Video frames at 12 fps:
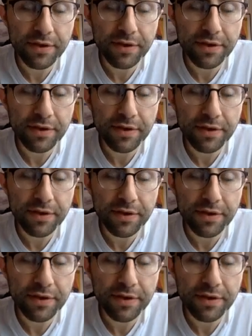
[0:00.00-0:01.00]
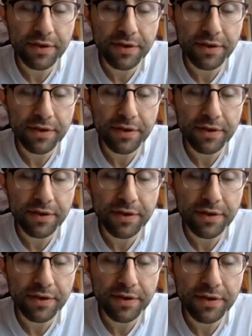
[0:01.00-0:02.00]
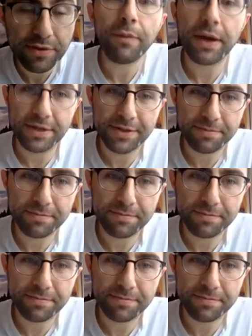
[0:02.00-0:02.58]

It's not too bad.